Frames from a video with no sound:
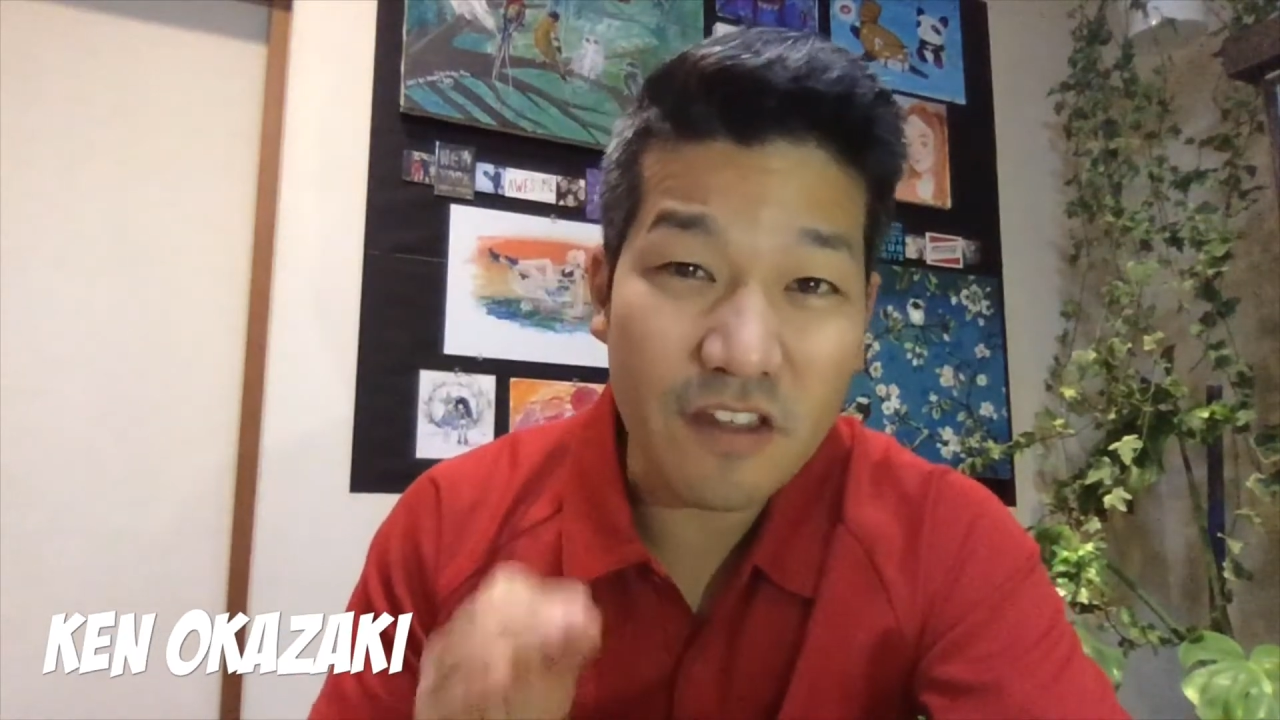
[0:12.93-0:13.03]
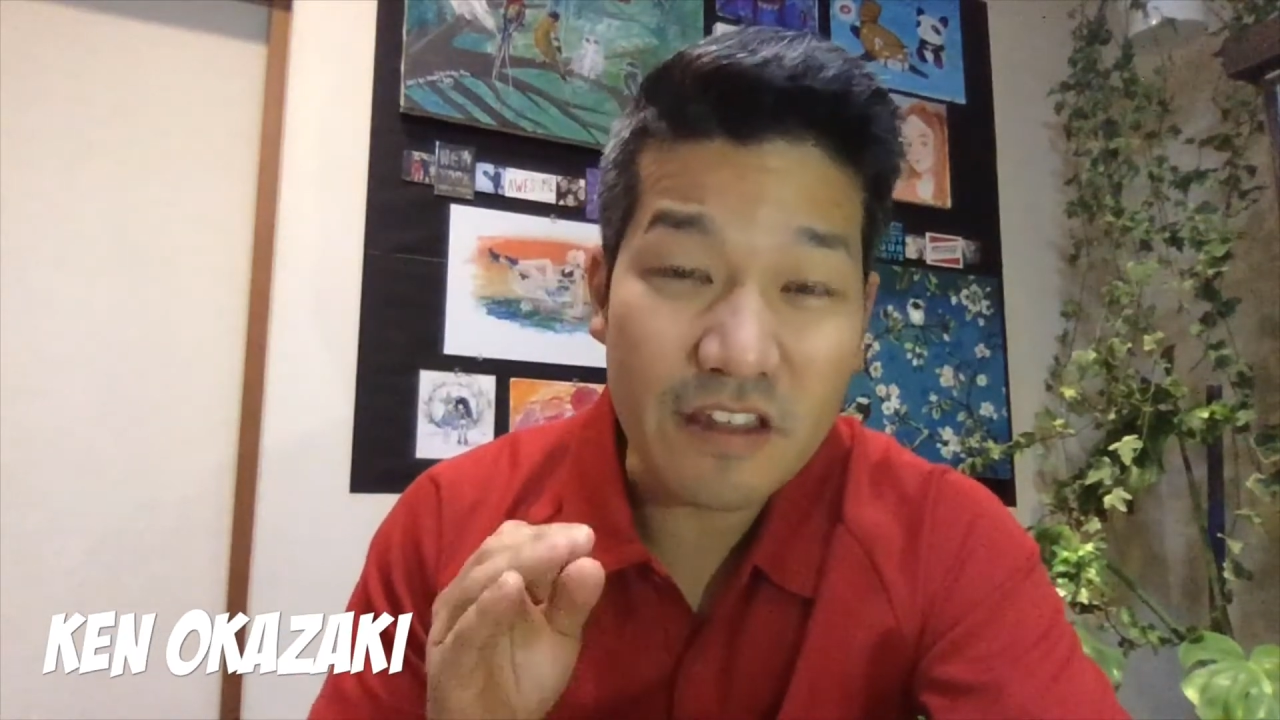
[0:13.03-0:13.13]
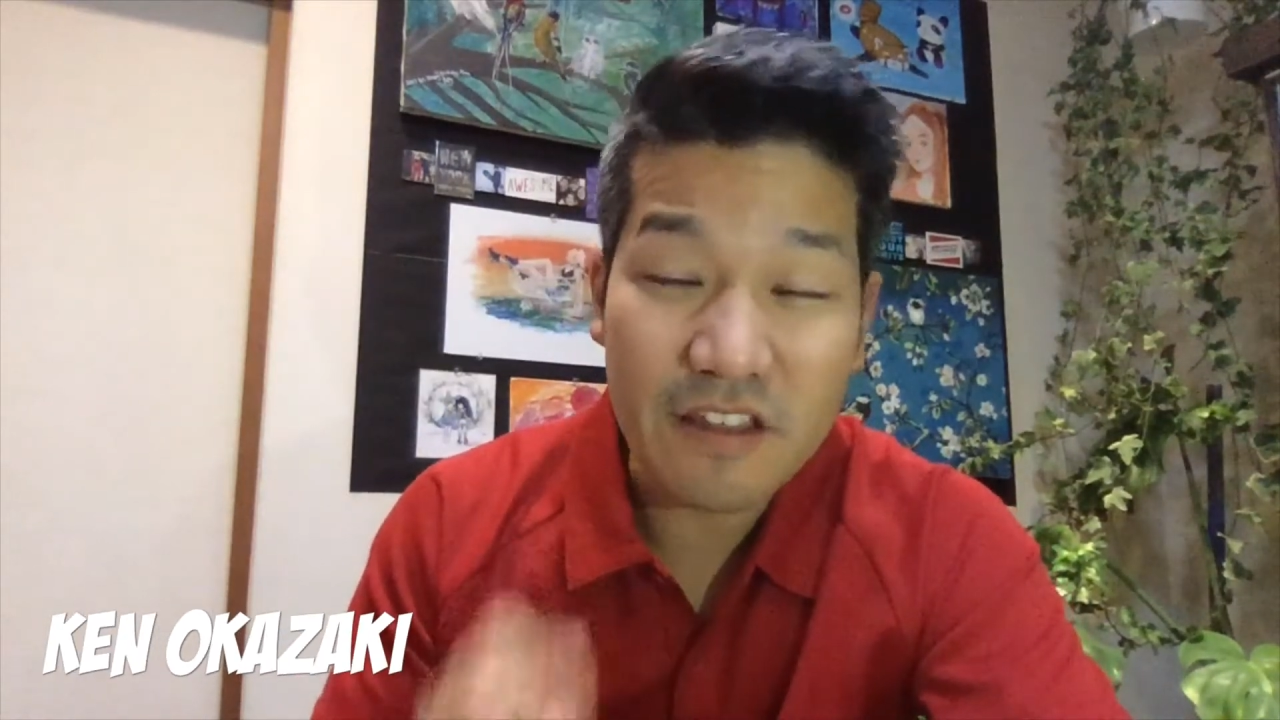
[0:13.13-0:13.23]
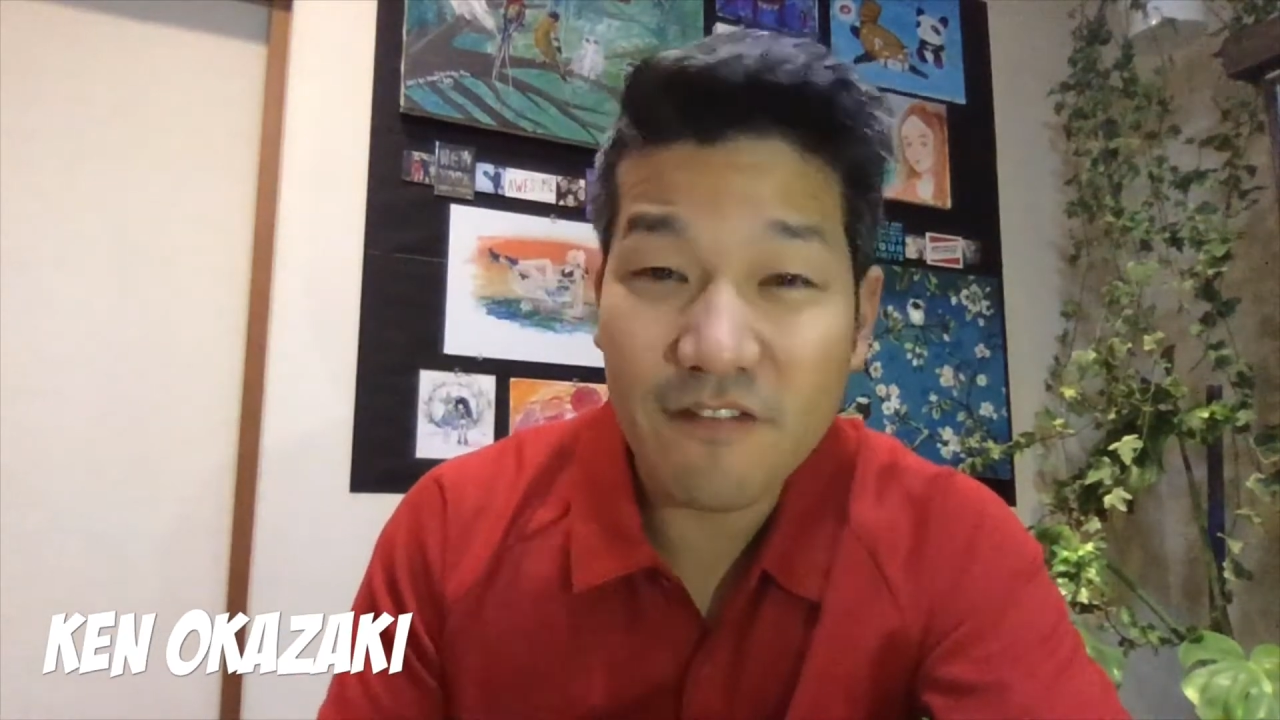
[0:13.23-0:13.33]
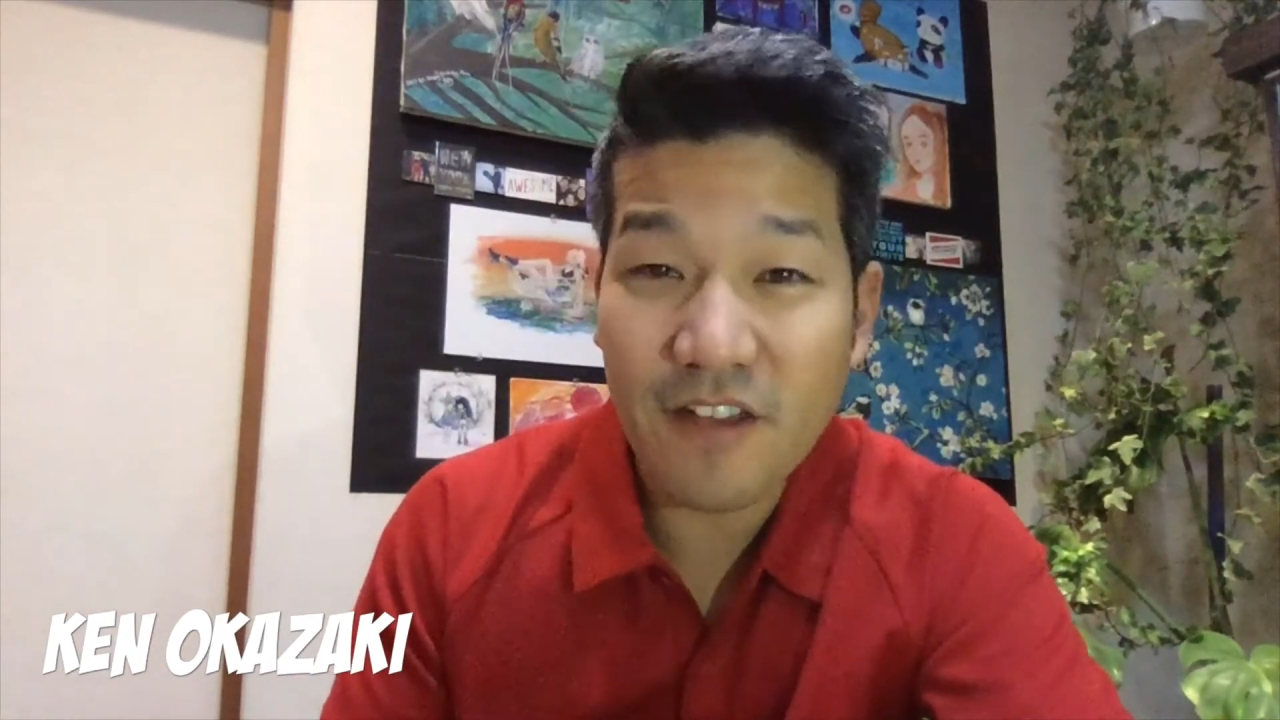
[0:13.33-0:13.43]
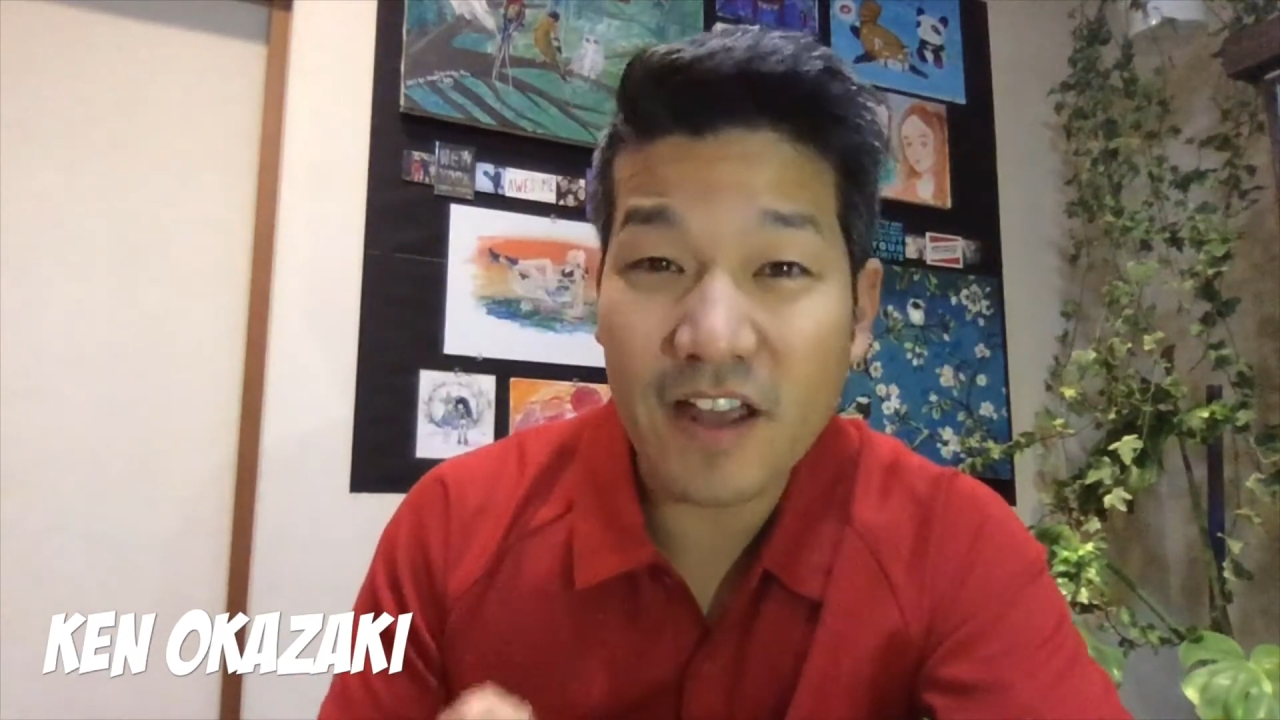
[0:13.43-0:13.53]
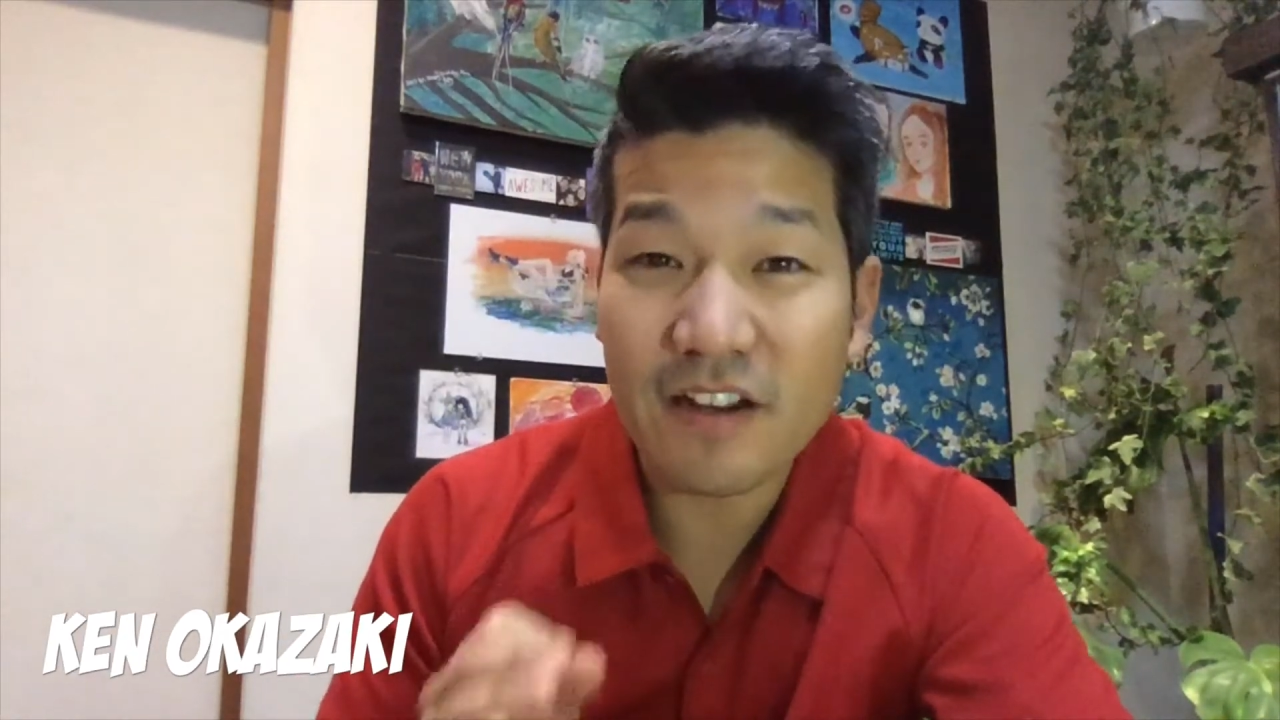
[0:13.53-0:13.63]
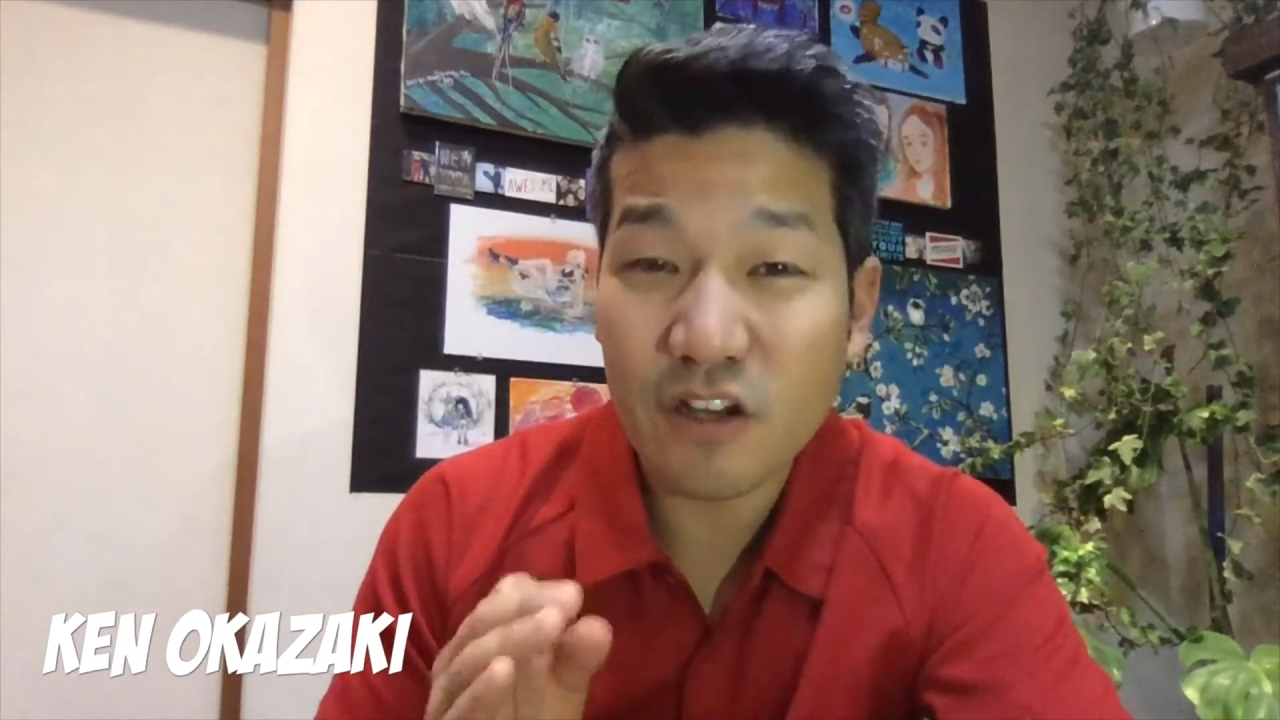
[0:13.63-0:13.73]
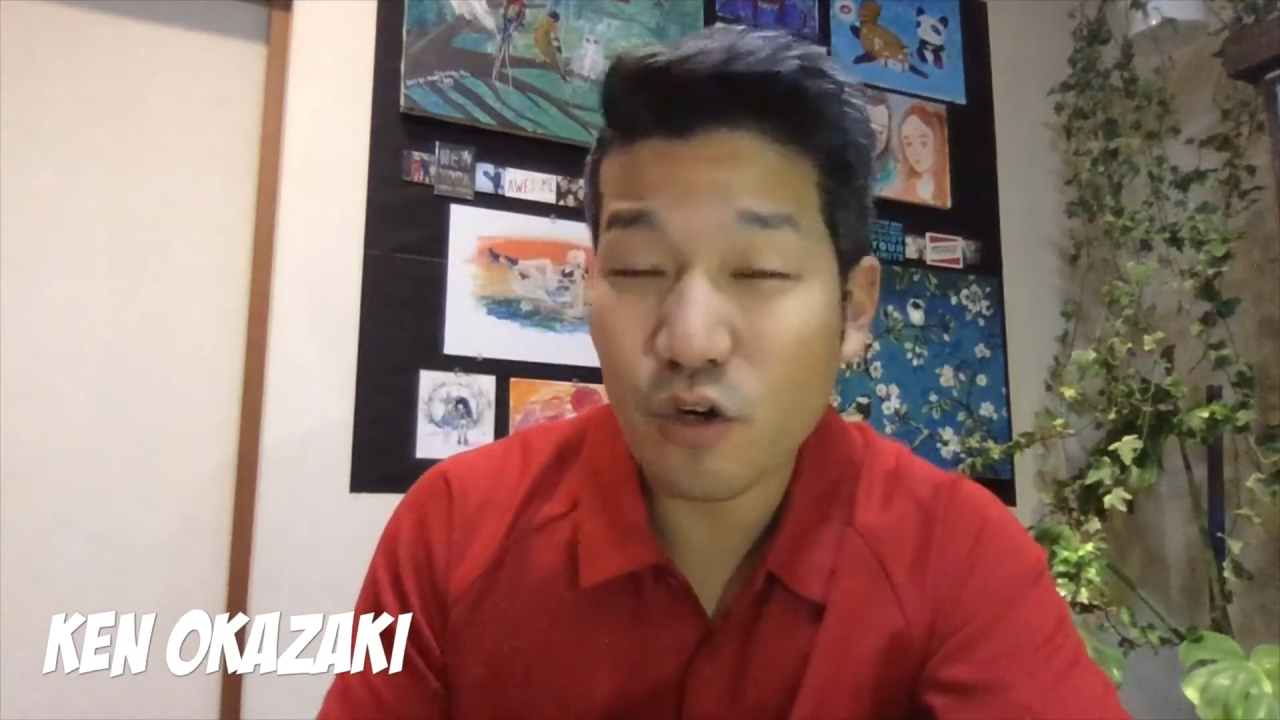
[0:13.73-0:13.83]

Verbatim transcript: on the Yifat